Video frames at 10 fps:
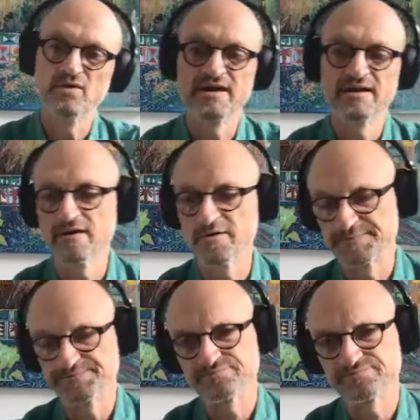way to go.
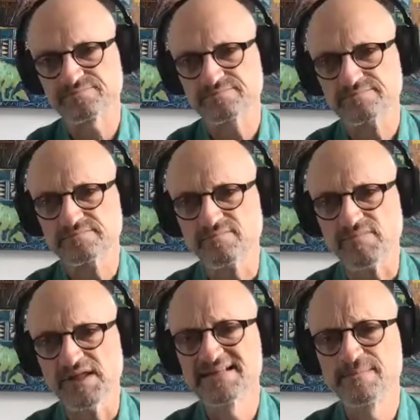
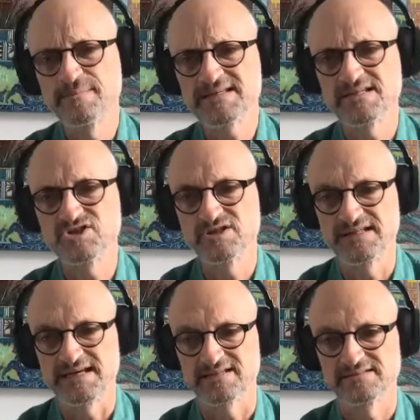There's a message
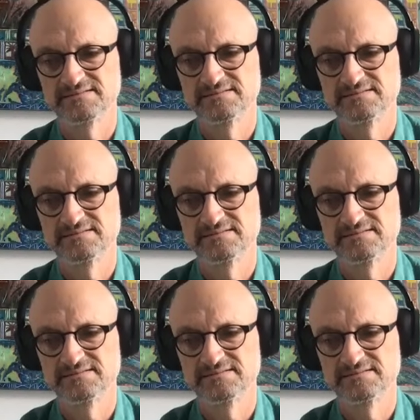in that.